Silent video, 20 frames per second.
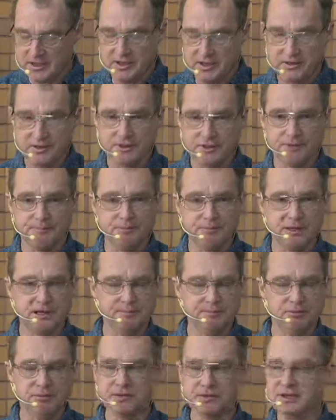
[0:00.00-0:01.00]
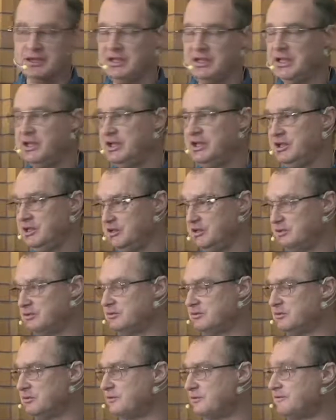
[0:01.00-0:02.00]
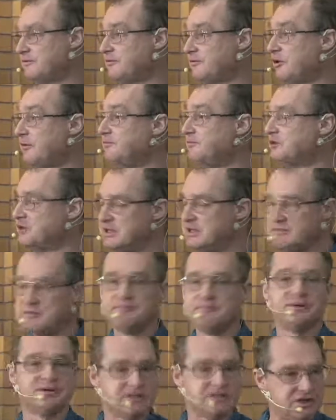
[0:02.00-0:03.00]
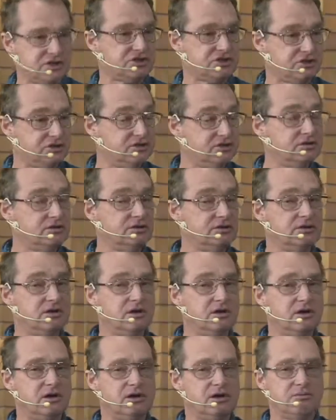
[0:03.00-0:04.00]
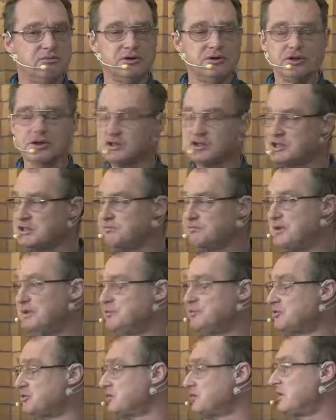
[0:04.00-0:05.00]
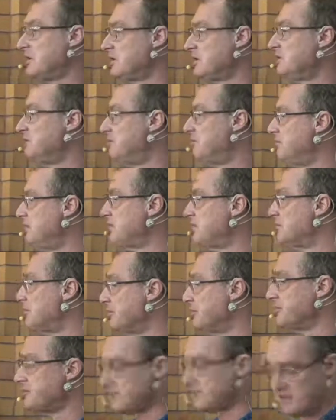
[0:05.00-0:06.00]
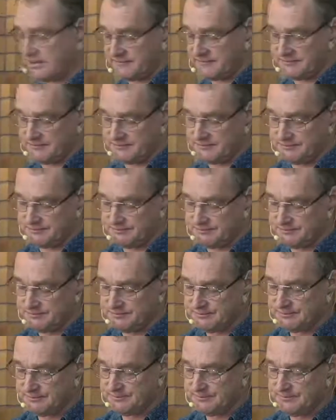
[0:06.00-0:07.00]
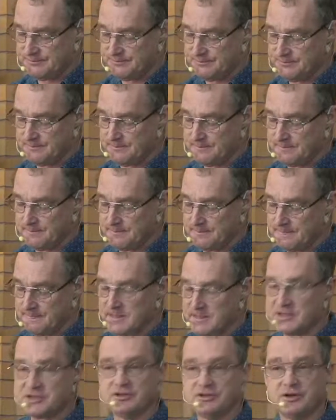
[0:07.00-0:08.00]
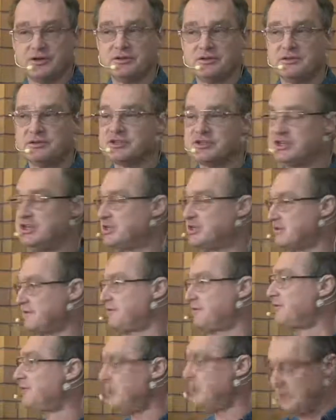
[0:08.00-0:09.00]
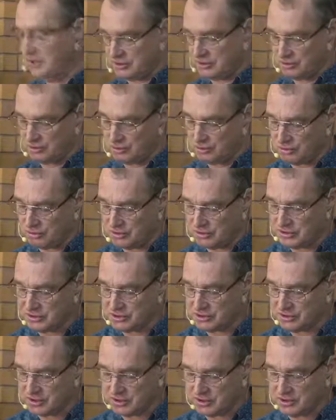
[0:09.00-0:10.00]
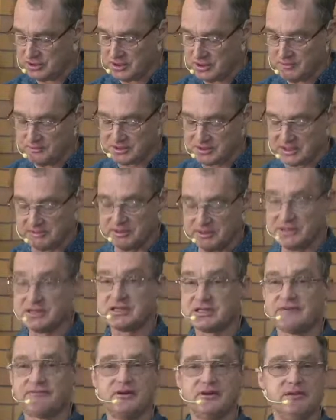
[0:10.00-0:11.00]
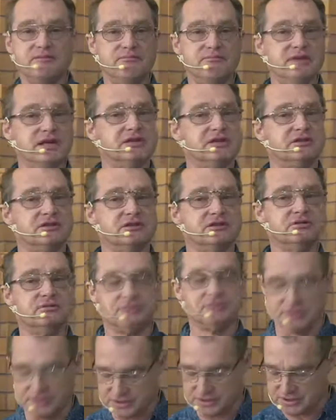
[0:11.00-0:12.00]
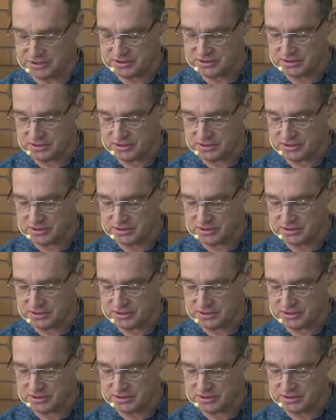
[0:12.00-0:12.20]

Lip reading: the people that he healed from demon possession were not just people struggling with mental health stuff. It's not schizophrenia, or it's not someone suffering a mental illness